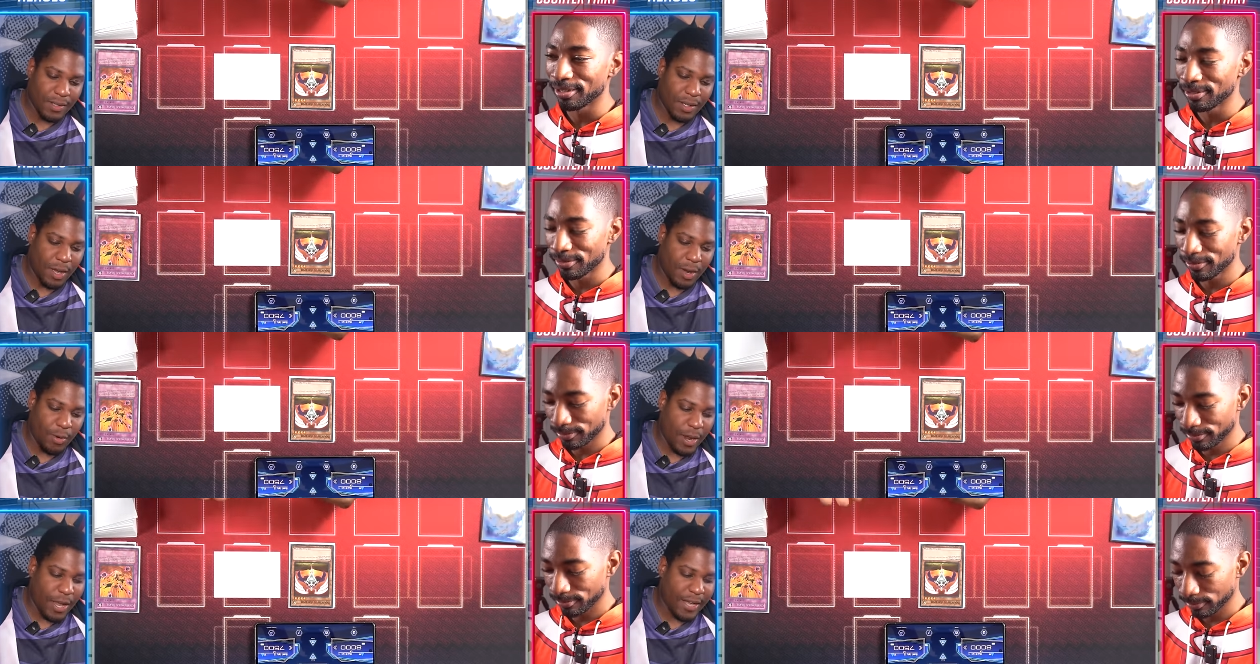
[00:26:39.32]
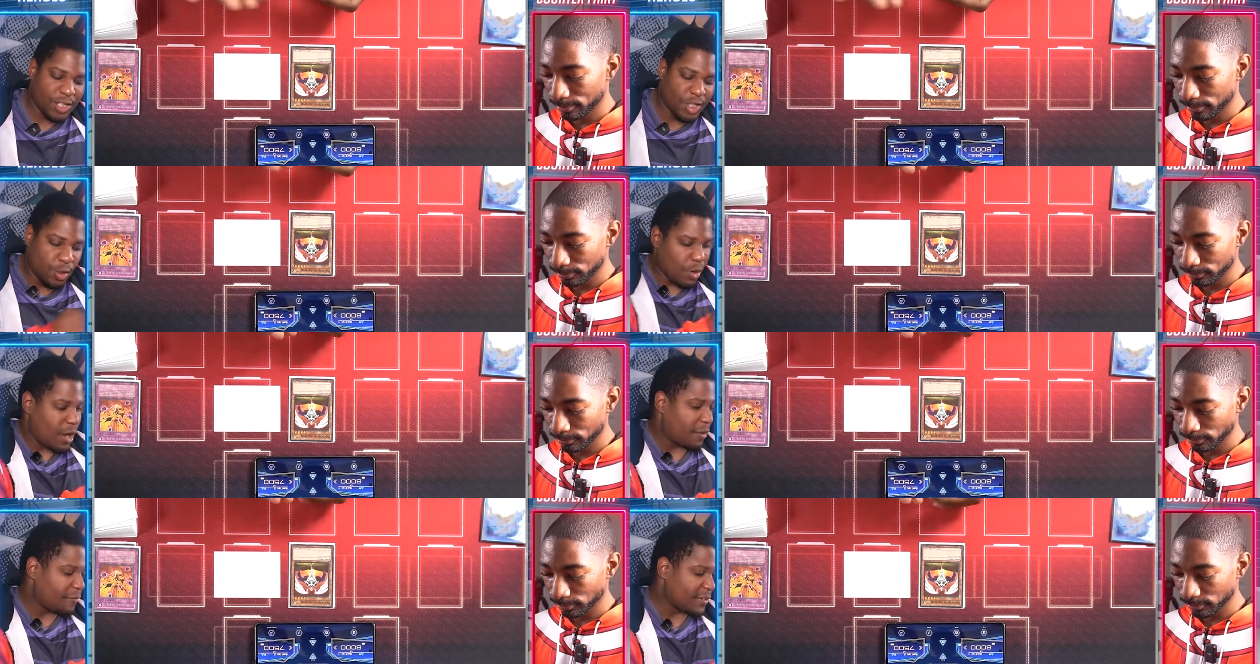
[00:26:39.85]
Speaker 1: Alright,
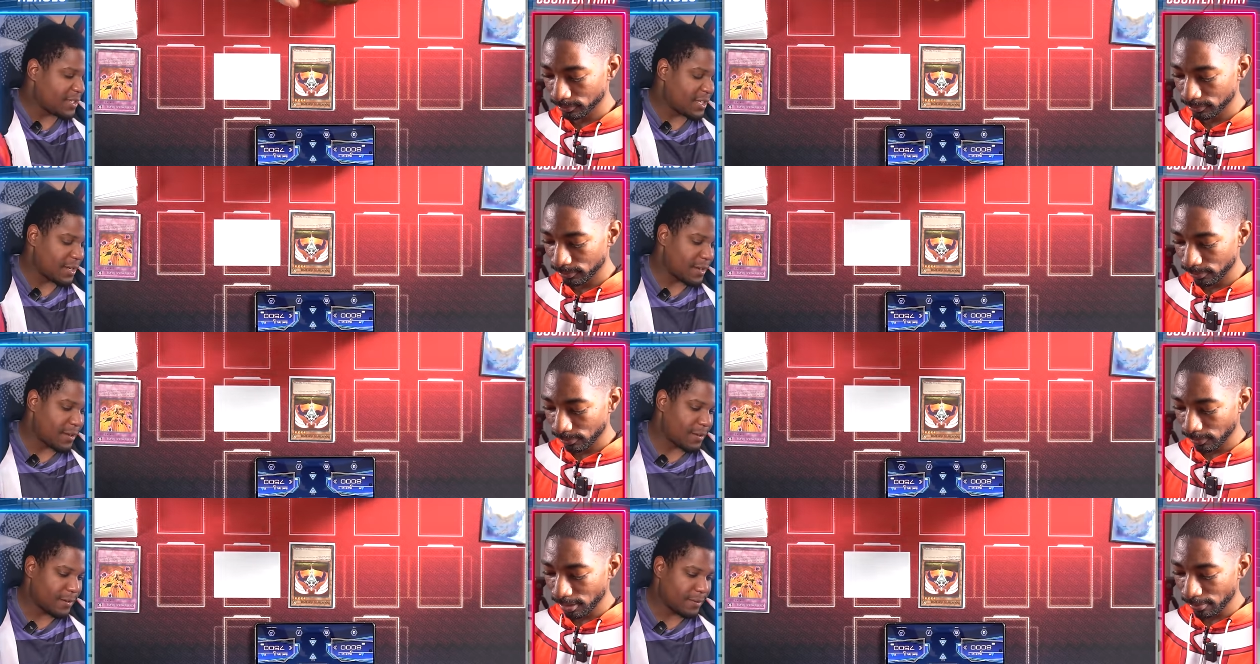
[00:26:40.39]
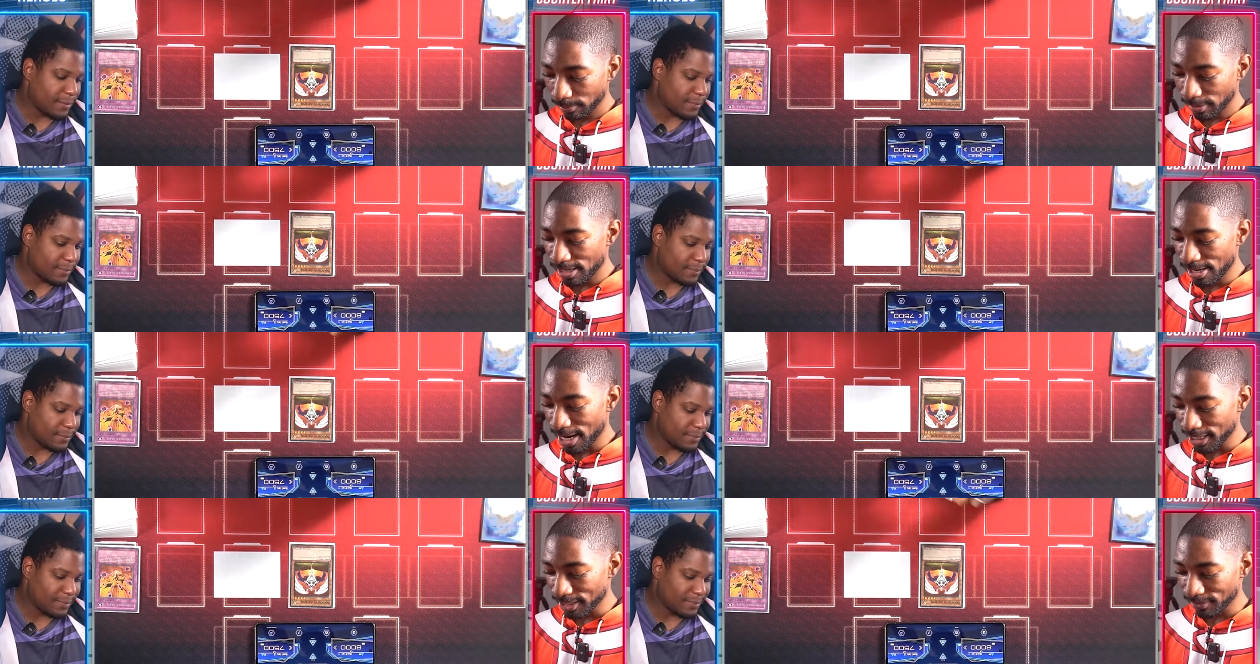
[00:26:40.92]
draw for turn.
Speaker 2: Be
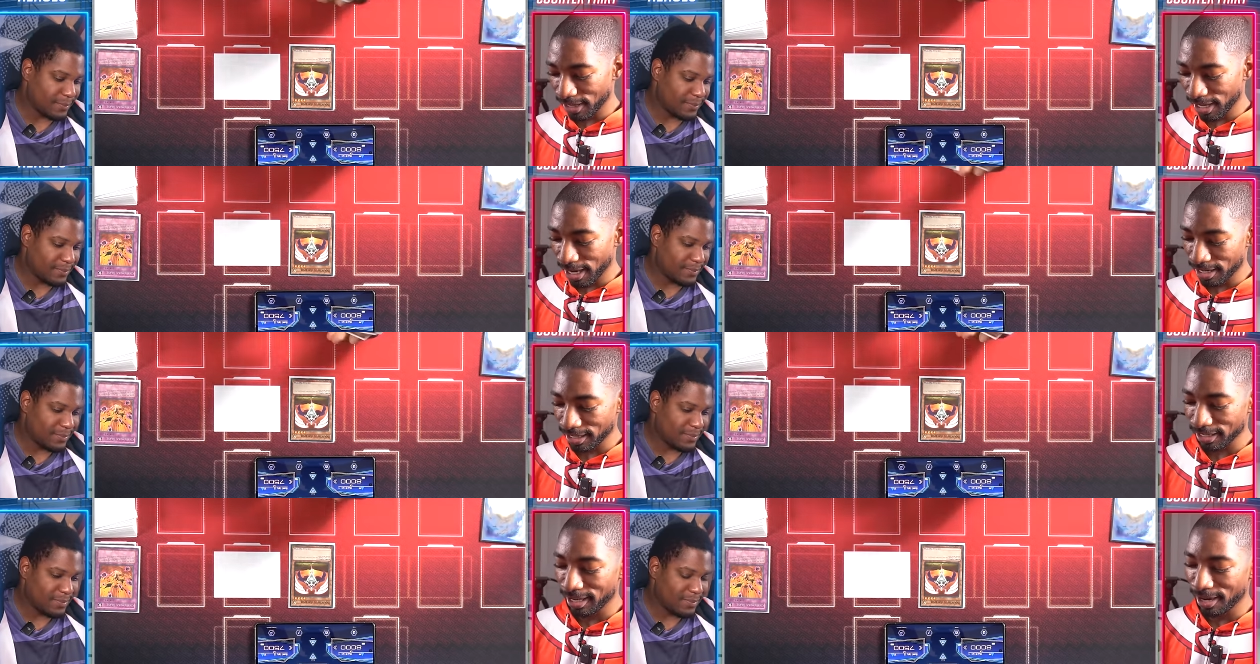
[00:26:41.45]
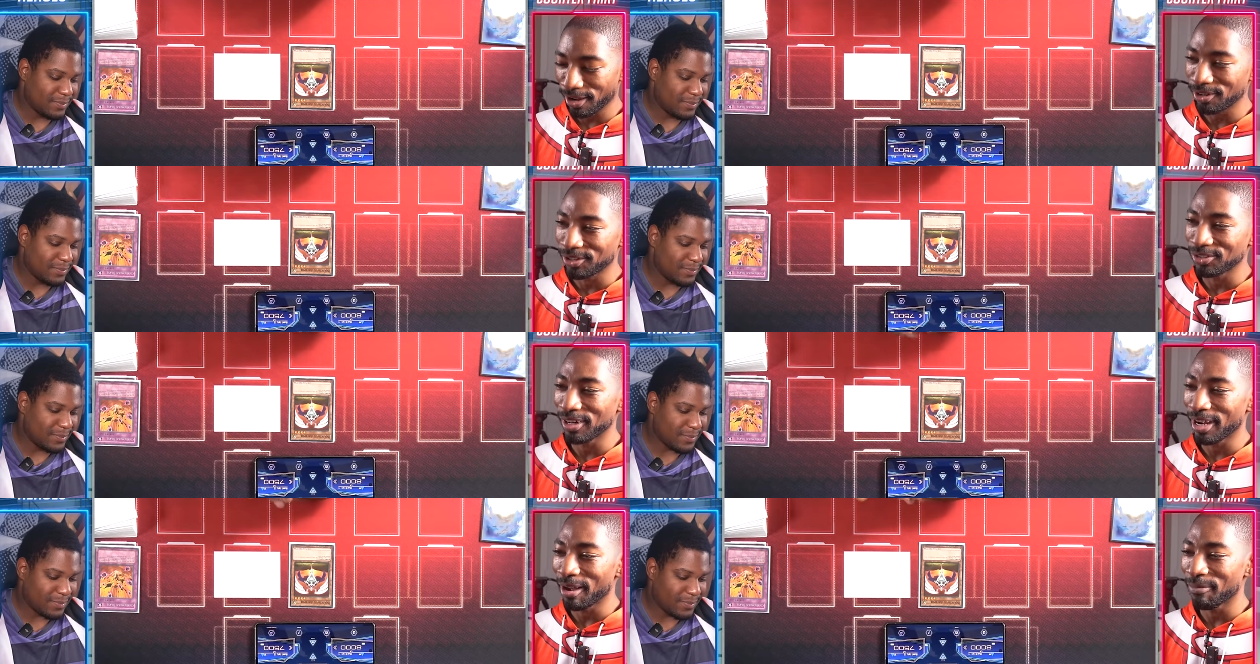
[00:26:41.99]
nice if I had a counter
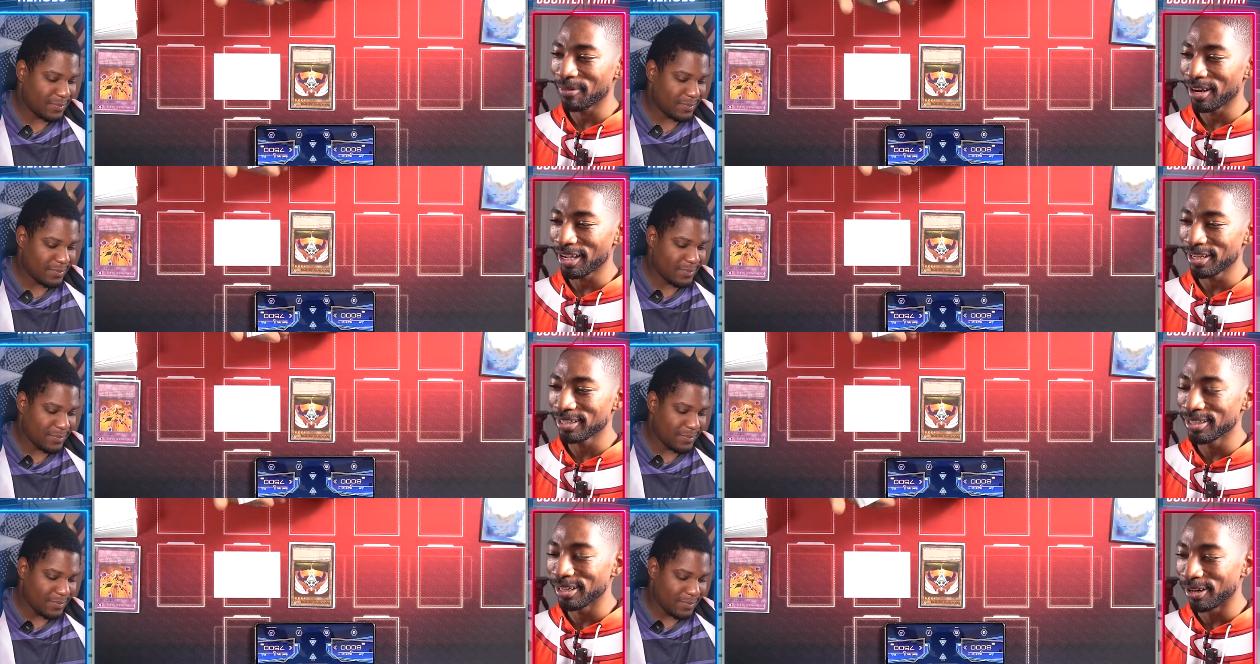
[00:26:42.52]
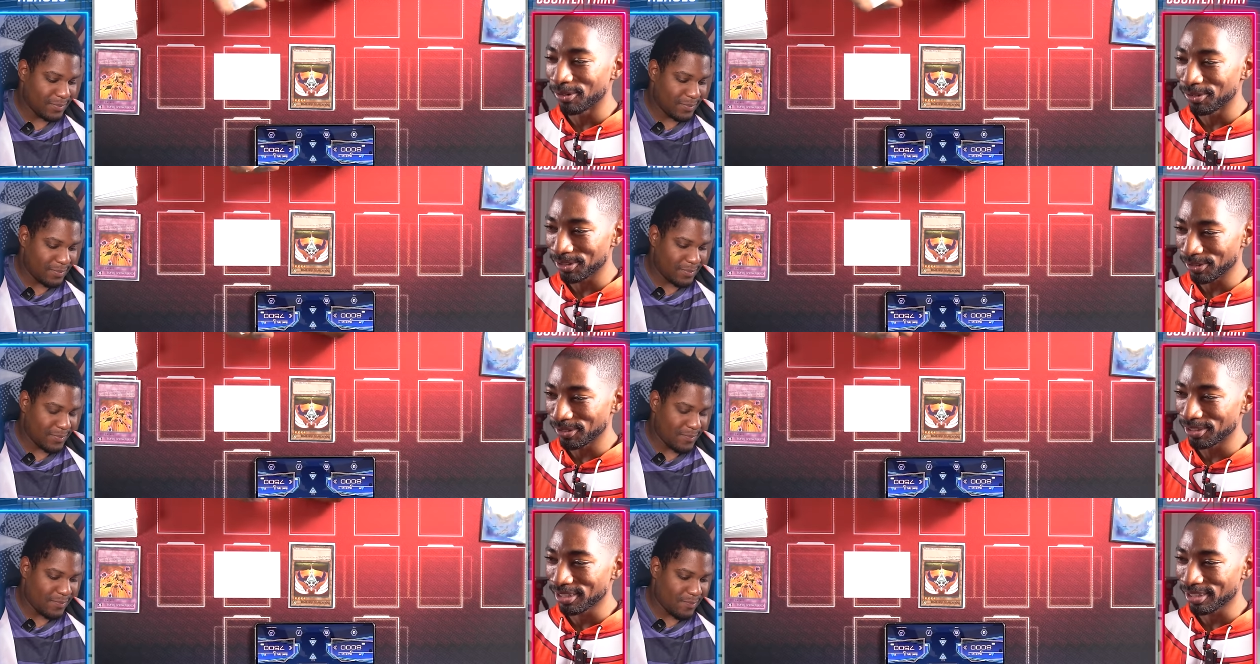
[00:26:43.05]
trap, but I don't,
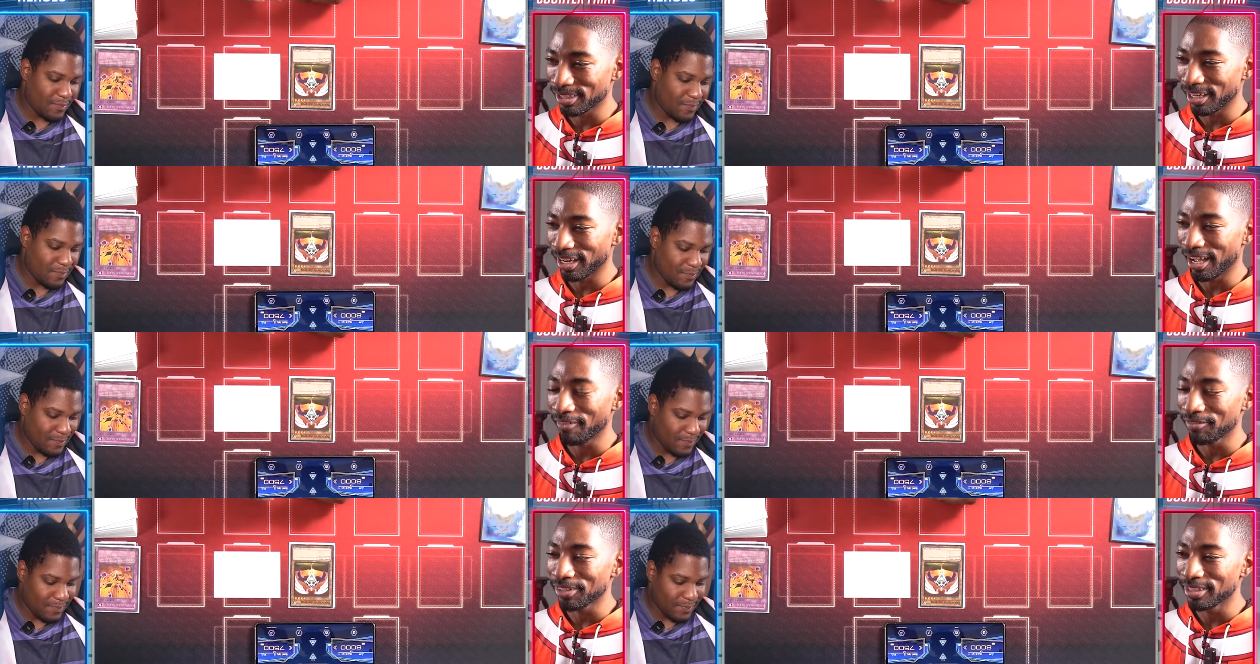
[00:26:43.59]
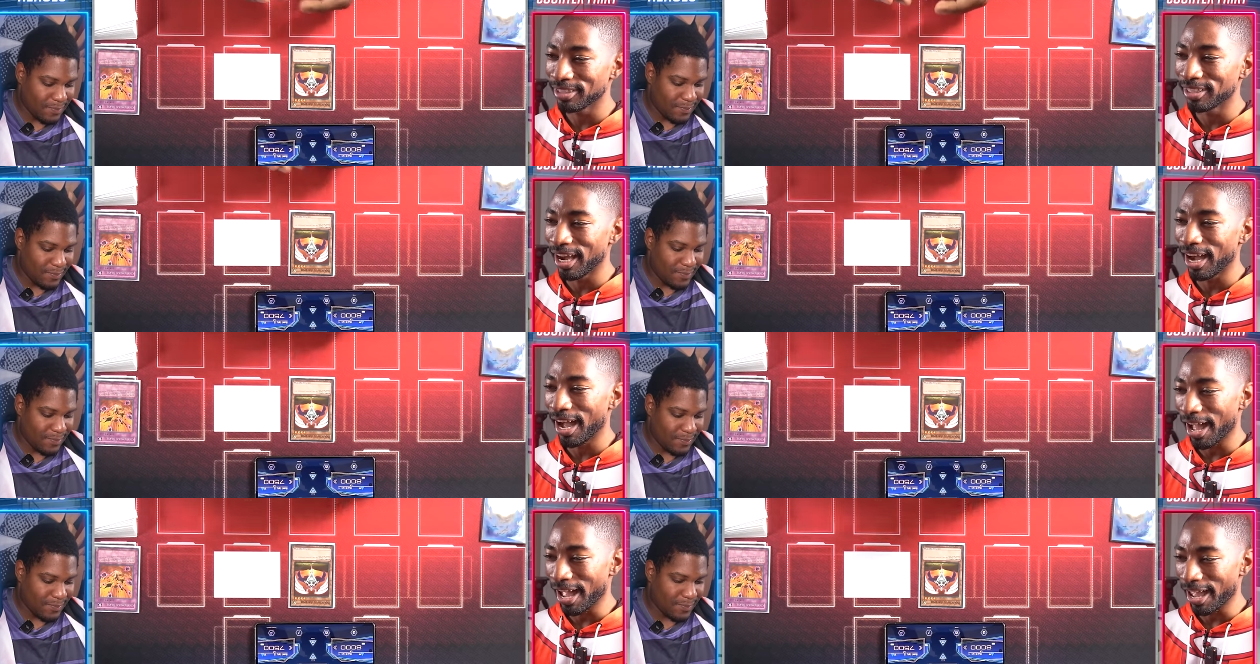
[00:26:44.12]
so he's just gonna have to
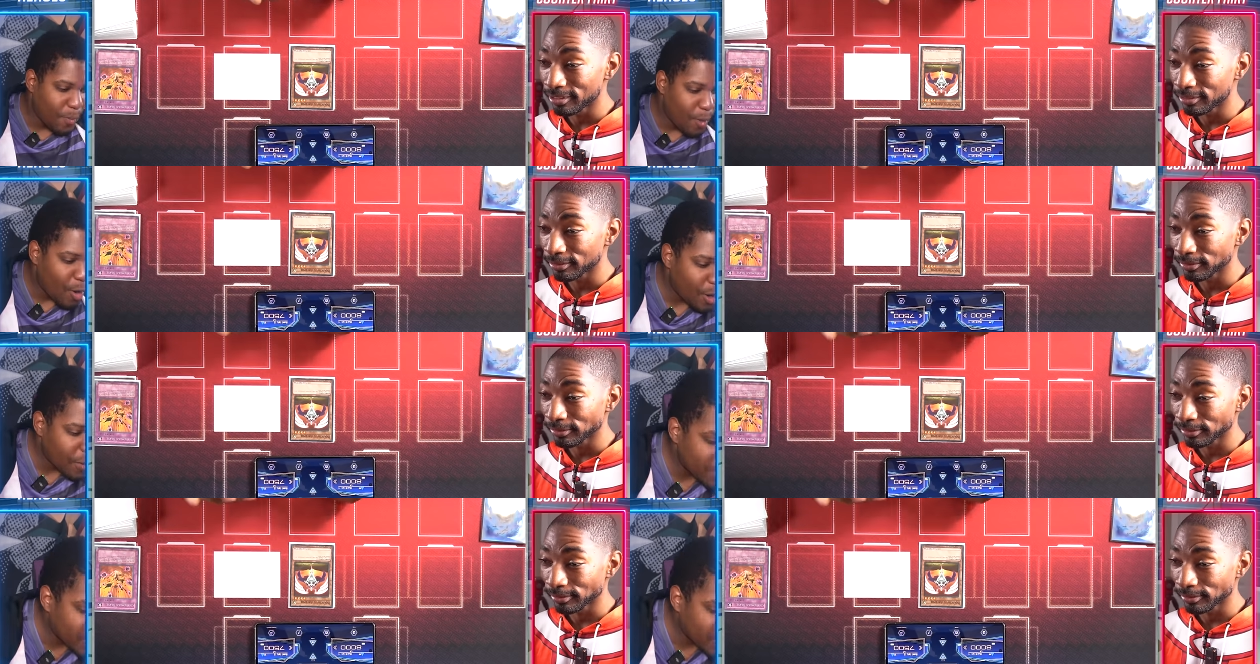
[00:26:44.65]
die. More